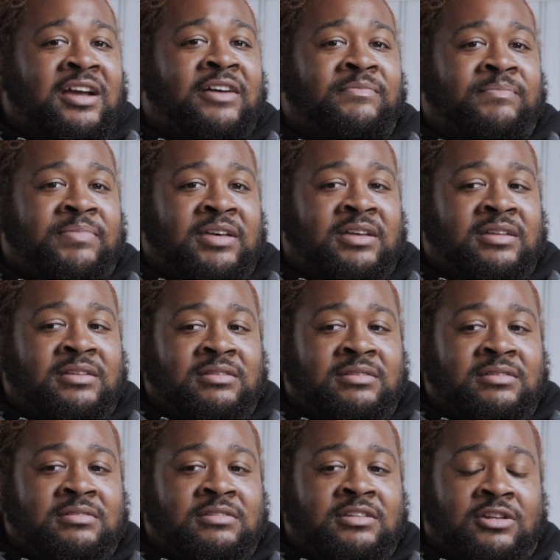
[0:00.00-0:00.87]
have
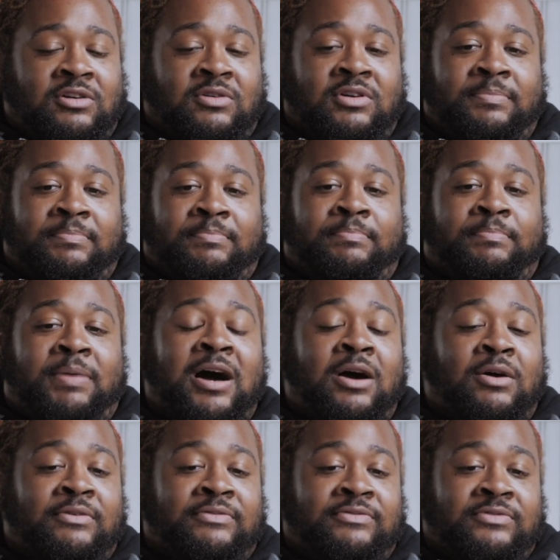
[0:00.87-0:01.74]
been,
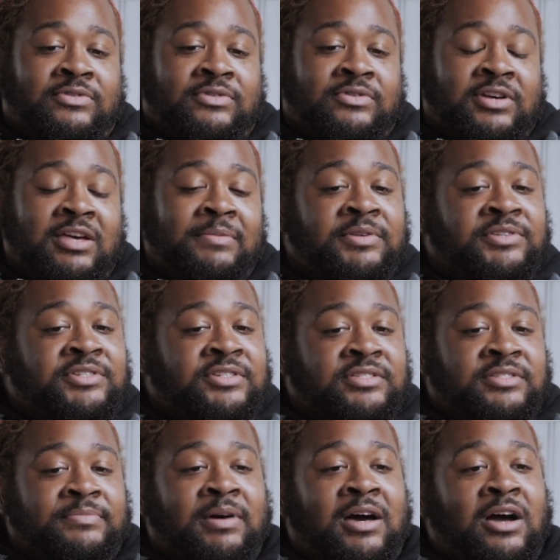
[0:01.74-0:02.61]
powerful
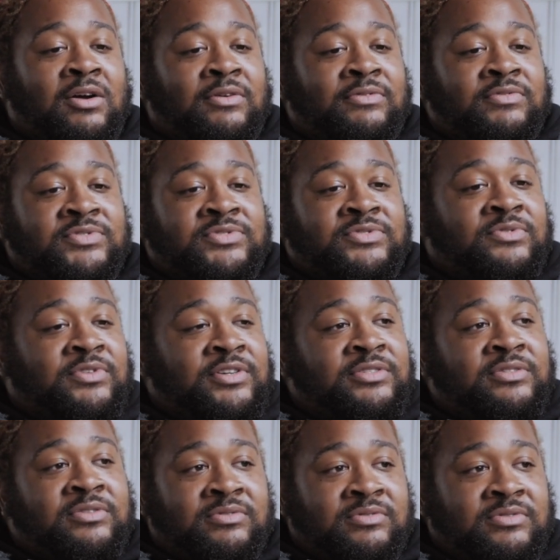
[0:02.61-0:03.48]
images and powerful
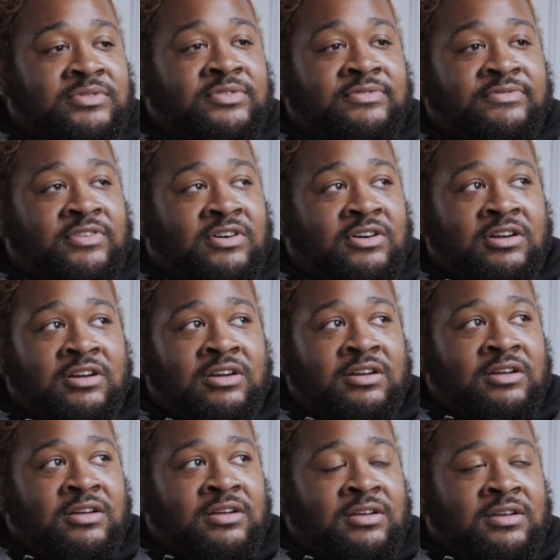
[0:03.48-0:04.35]
stories told so far
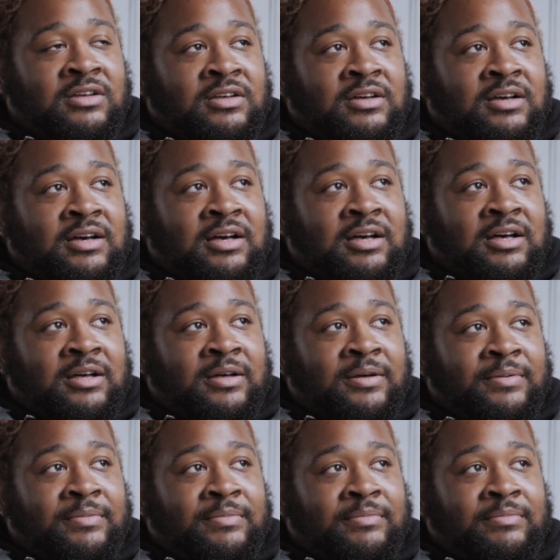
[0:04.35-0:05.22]

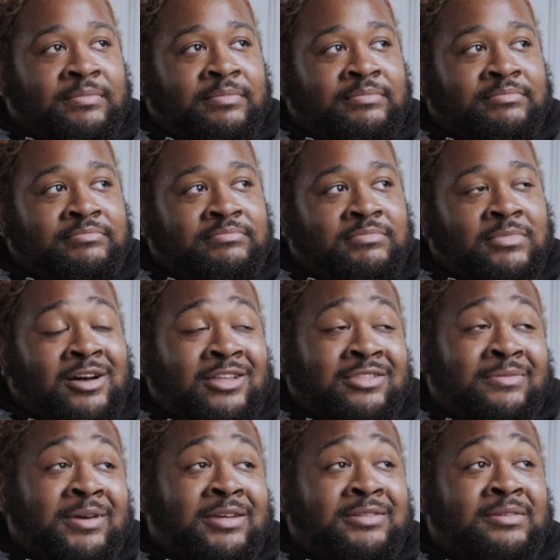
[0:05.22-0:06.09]
on
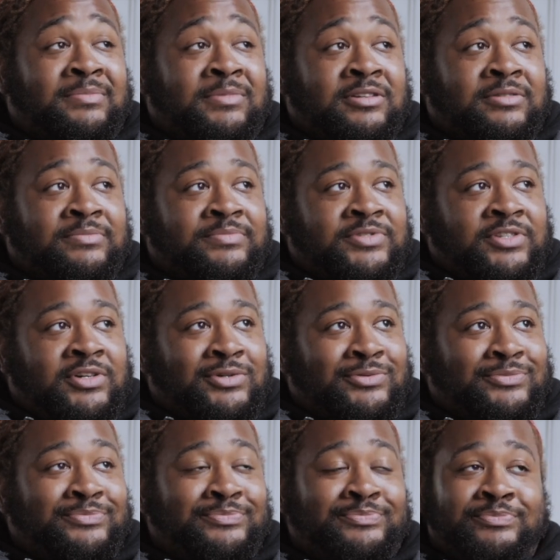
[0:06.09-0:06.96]
the pandemic.
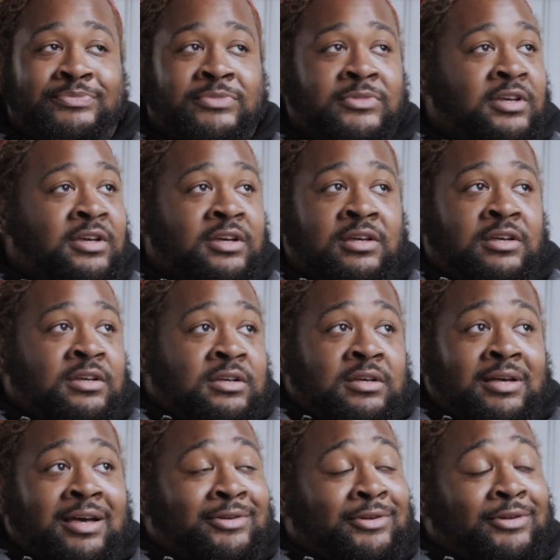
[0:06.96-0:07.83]
So
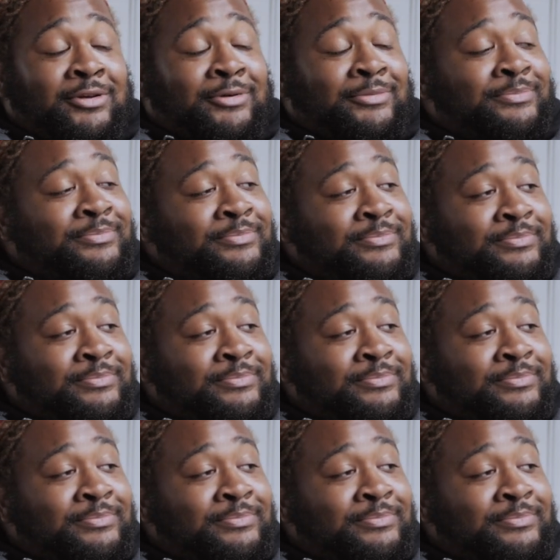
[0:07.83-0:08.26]
I don't know.